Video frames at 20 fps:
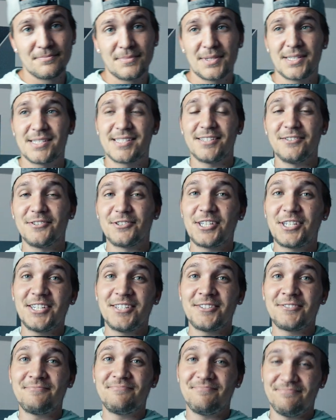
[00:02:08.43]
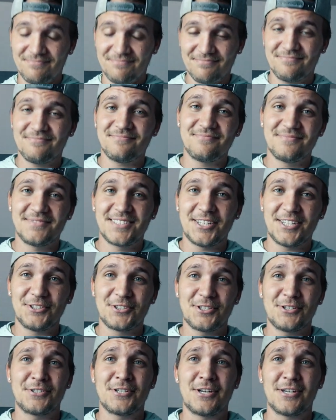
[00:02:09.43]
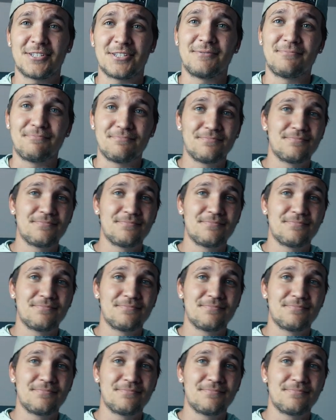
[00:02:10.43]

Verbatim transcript: because Skillshare, Skillshare is awesome.